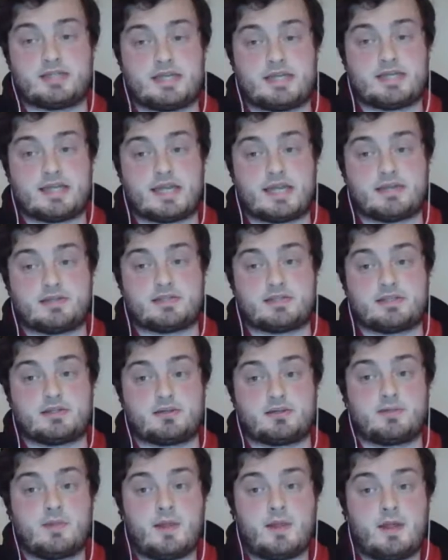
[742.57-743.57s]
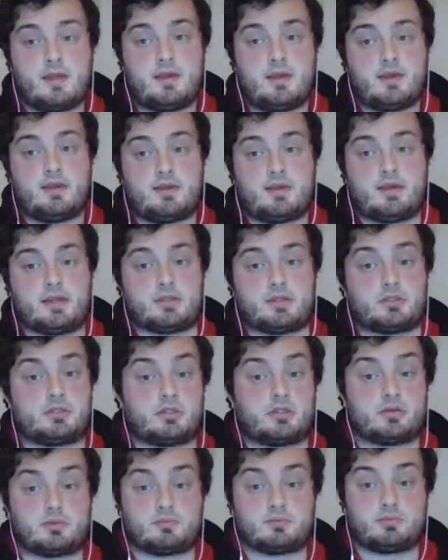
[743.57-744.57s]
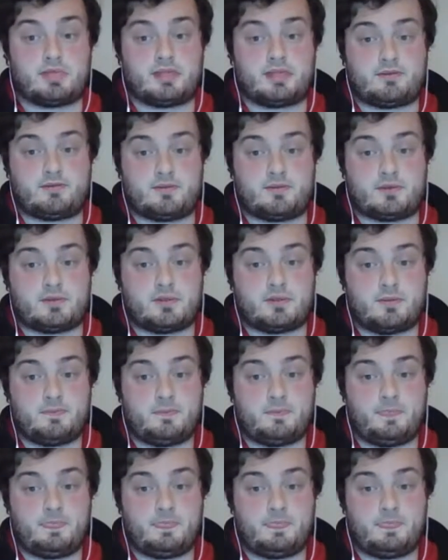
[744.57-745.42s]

Dean Henderson and John Pickford.